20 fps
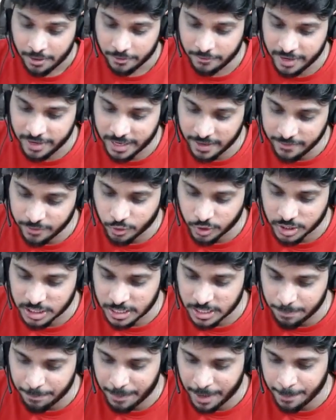We give
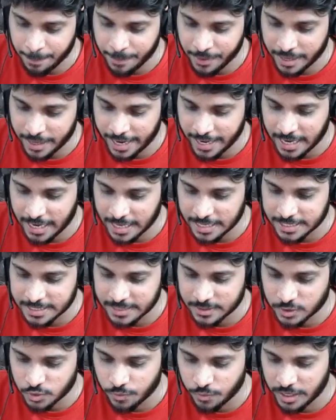question paper
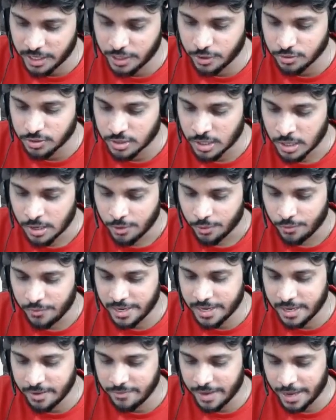analysis videos.
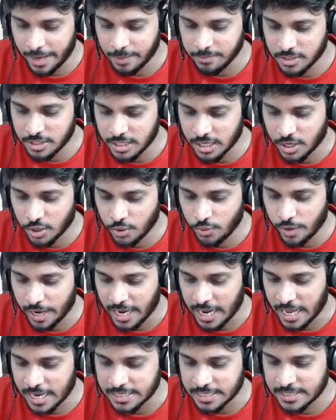We give MCQ
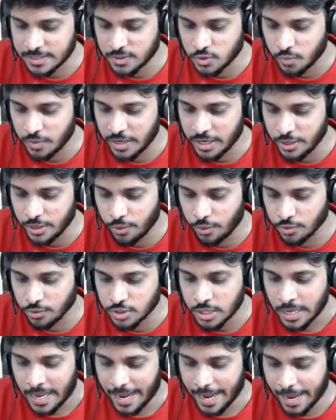analysis
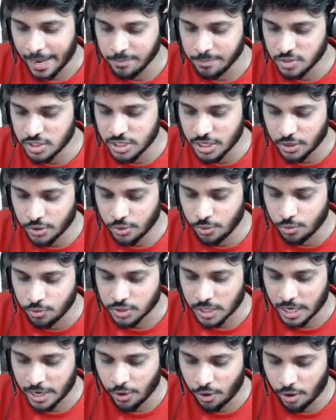videos.
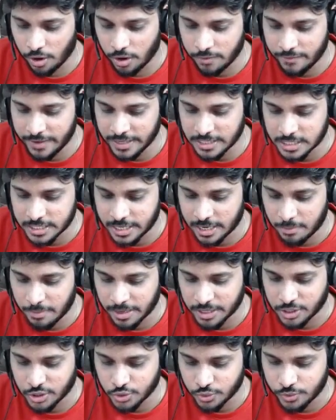MCQs, I always tell
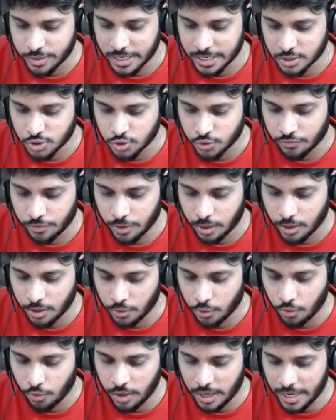my students to
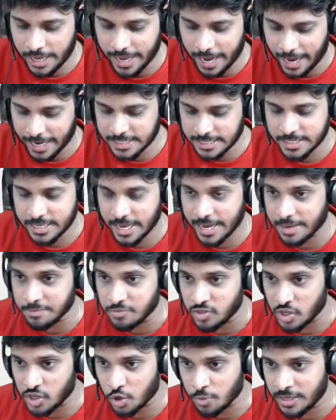follow only ICAI
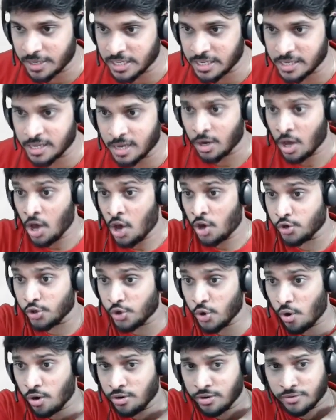MCQ material.
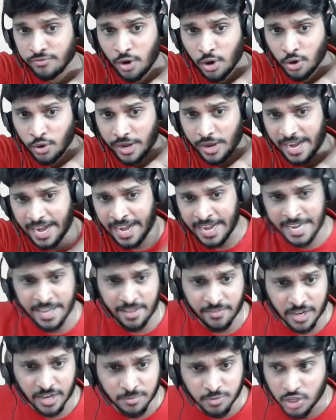Don't follow any
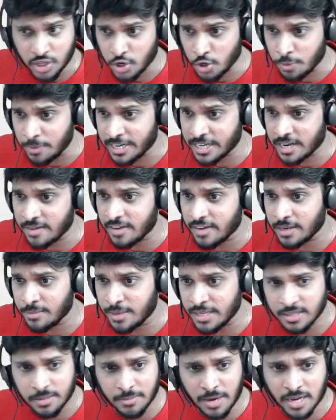other MCQ material
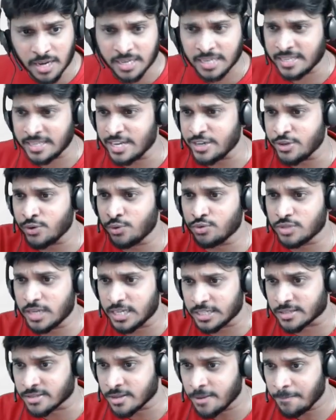available in the market. They're
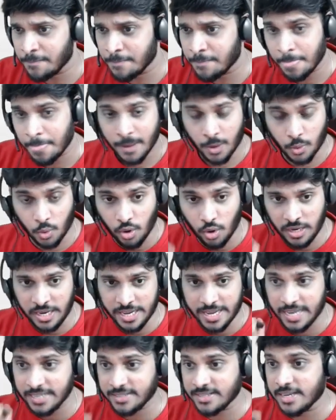useless.
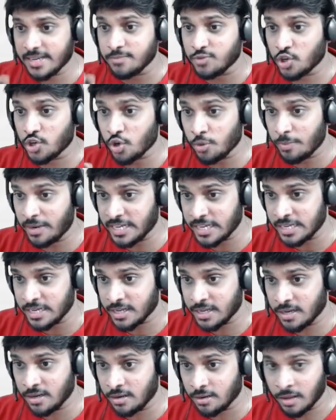Only ICAI MCQ
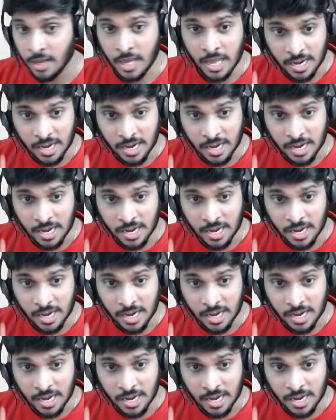material.